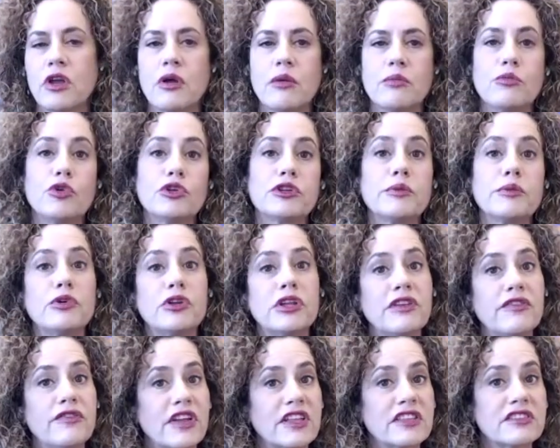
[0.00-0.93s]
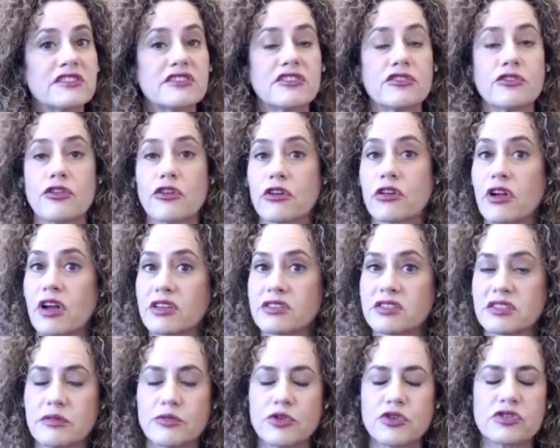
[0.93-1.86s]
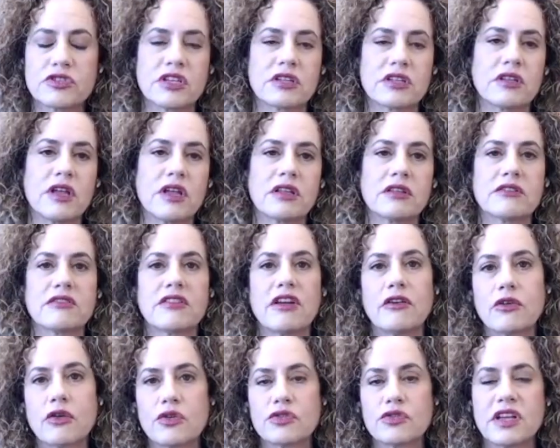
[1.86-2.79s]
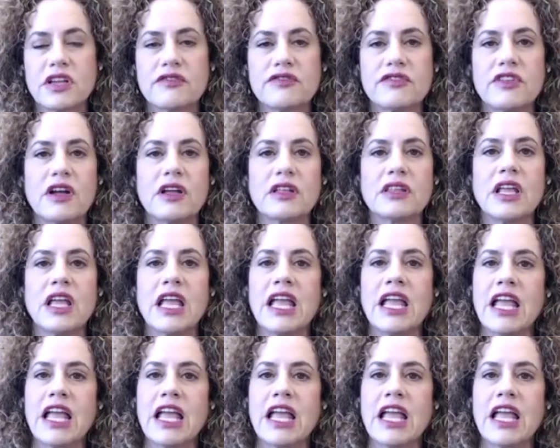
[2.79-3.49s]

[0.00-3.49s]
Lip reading: multiple events that our customers and telcos have done.